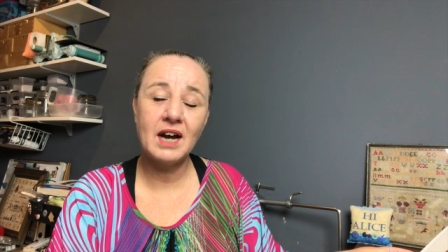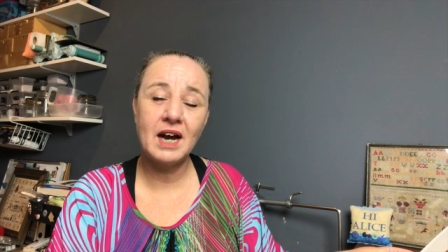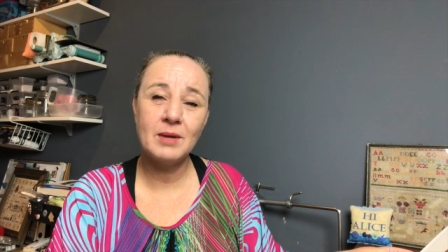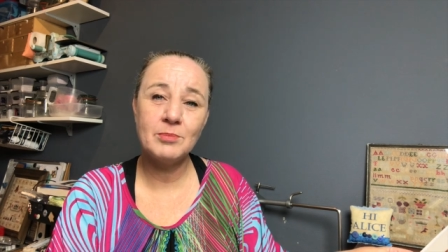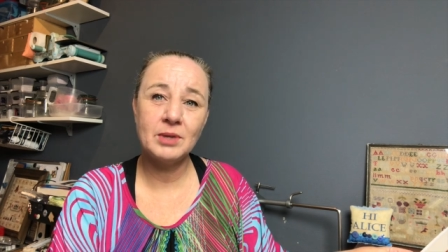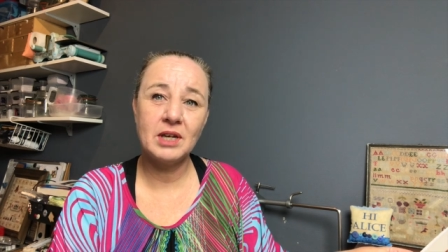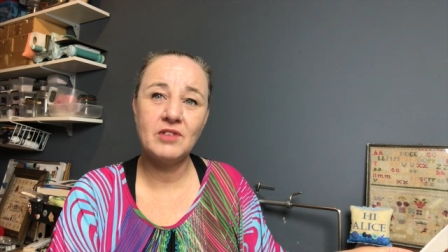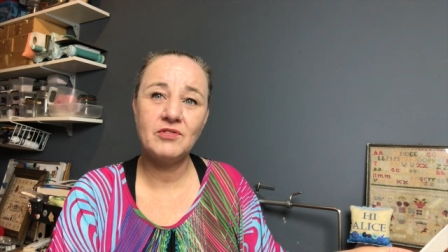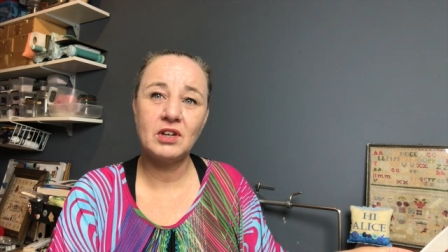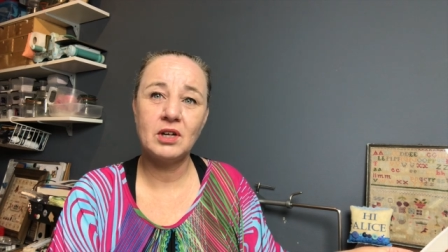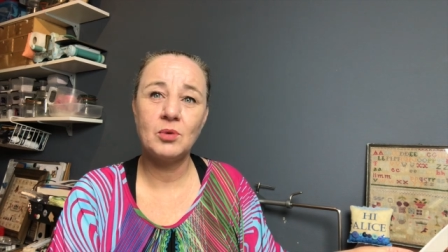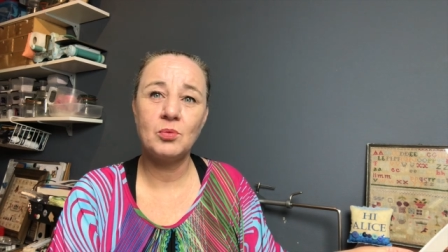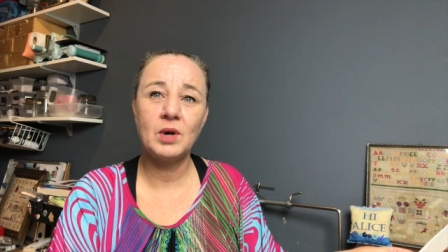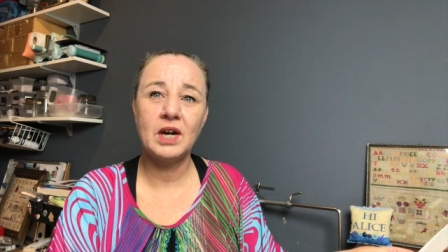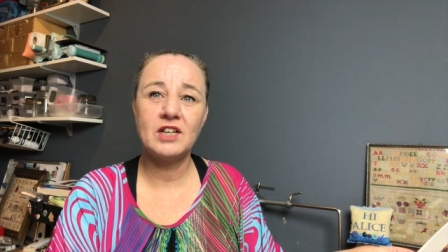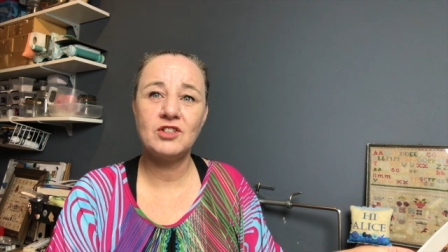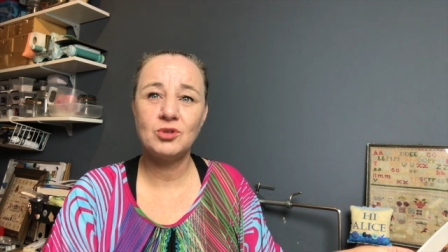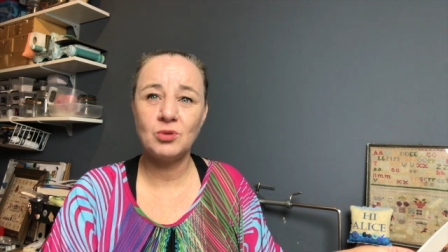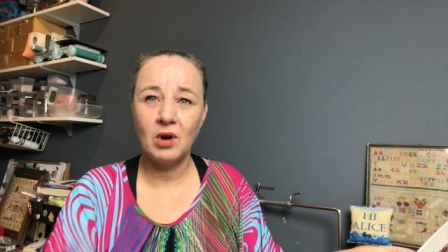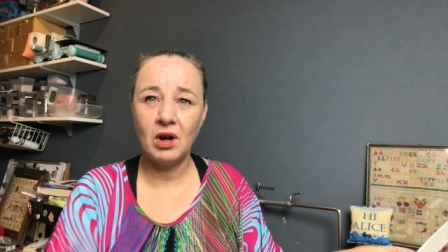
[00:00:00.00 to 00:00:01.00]
I'm giving
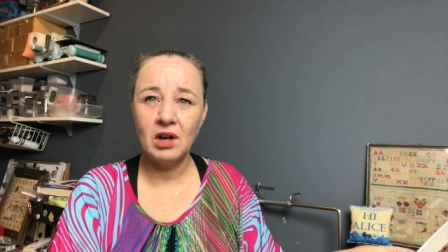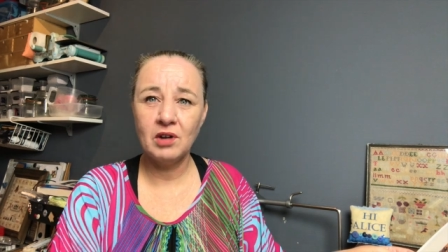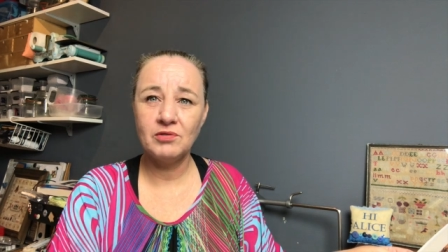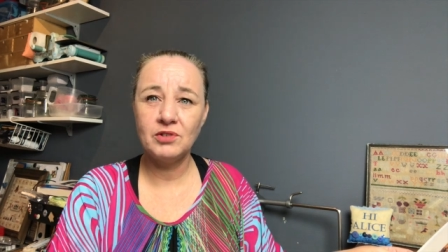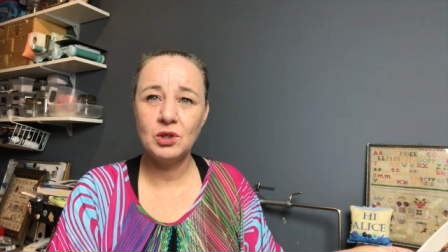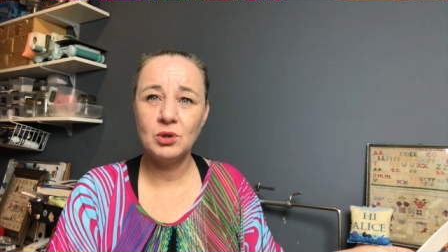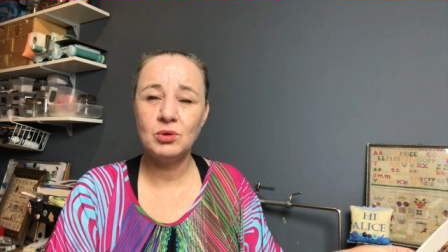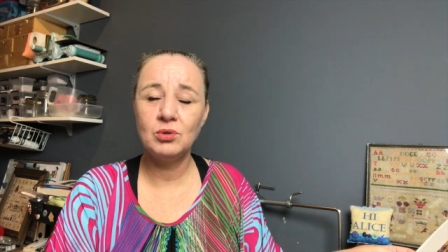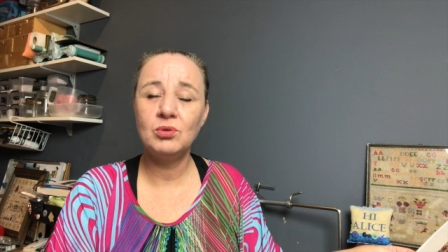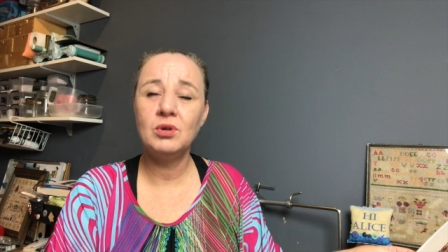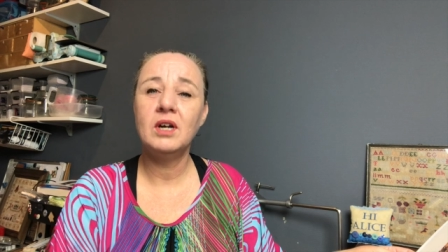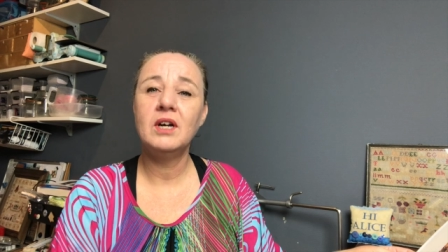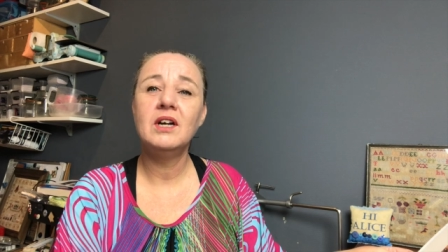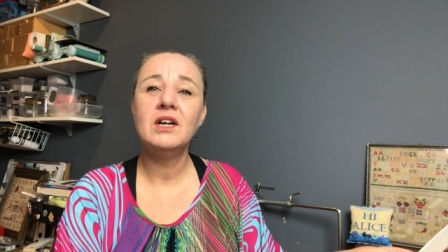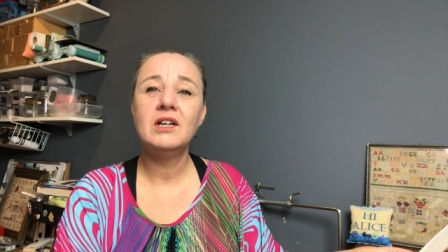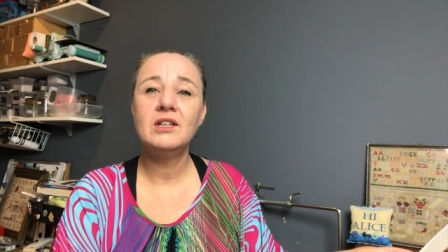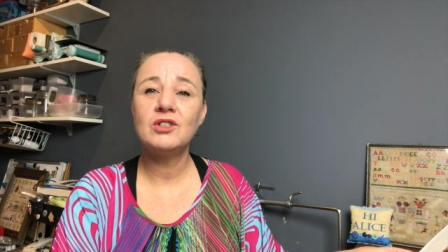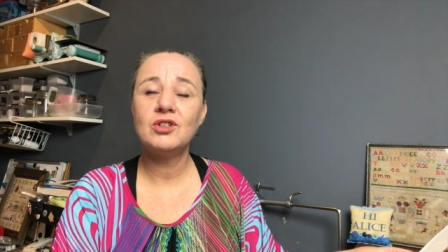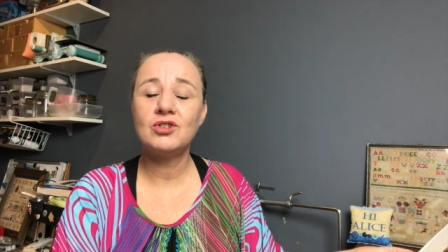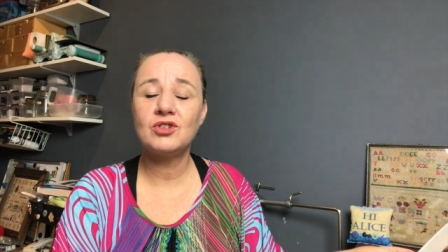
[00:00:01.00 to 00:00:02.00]
away to all of you
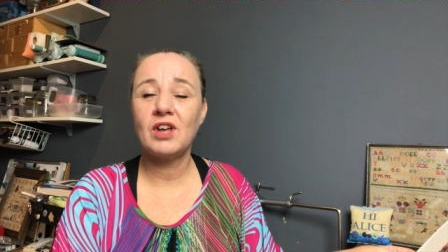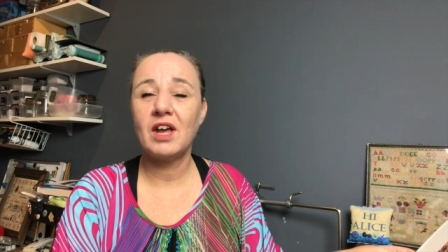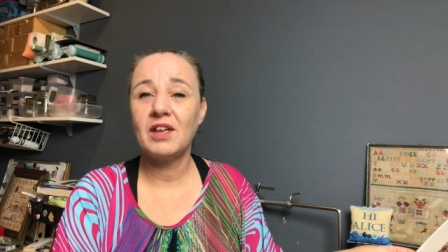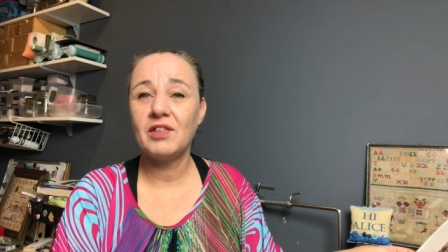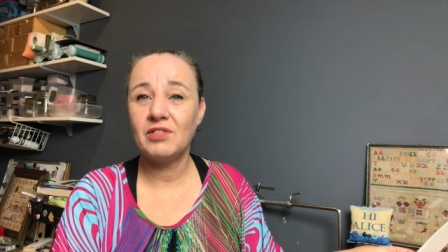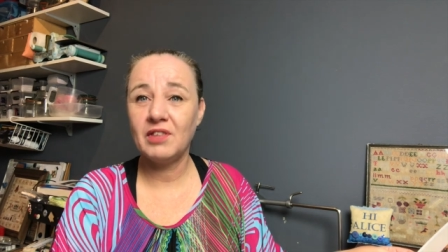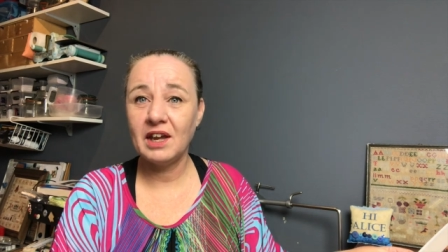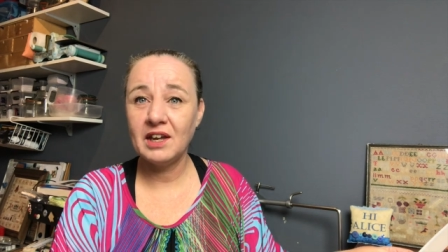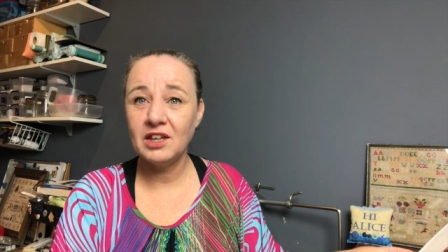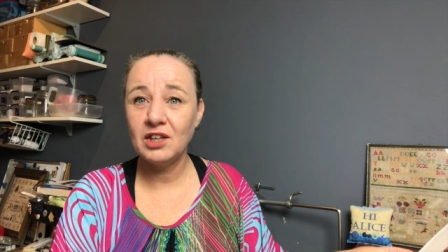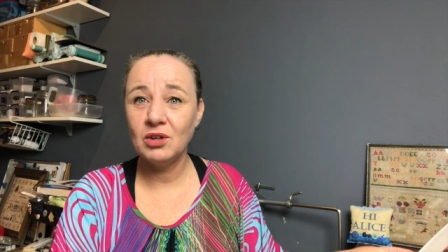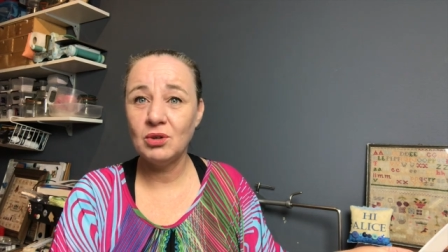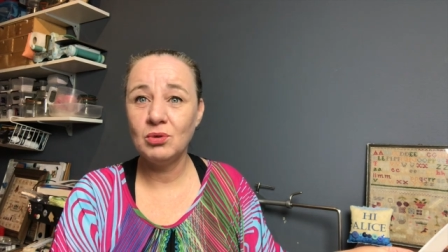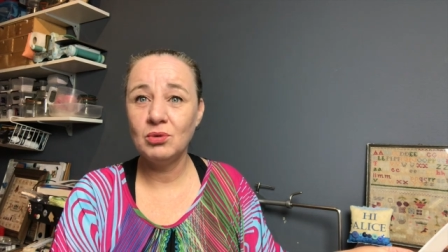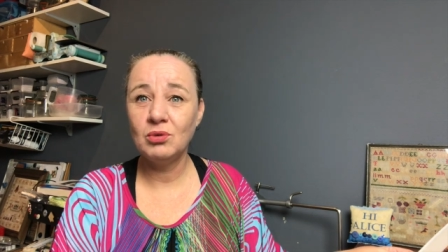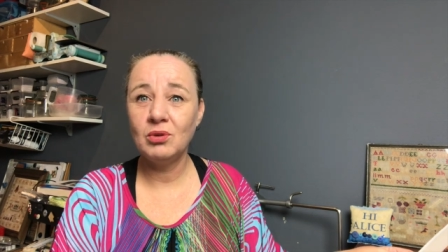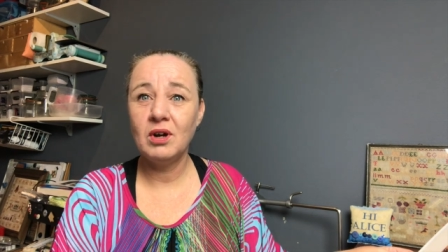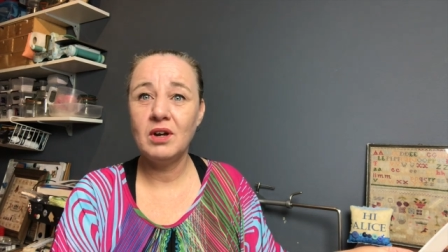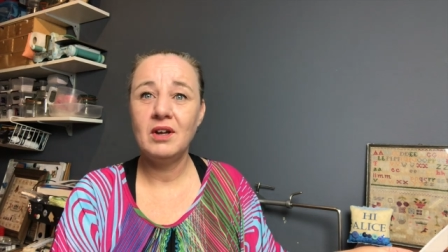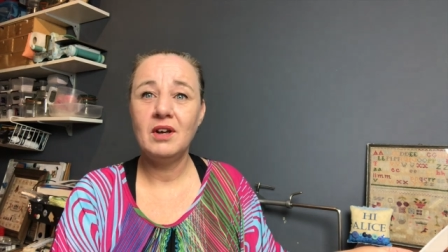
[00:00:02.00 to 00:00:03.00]
to say thank you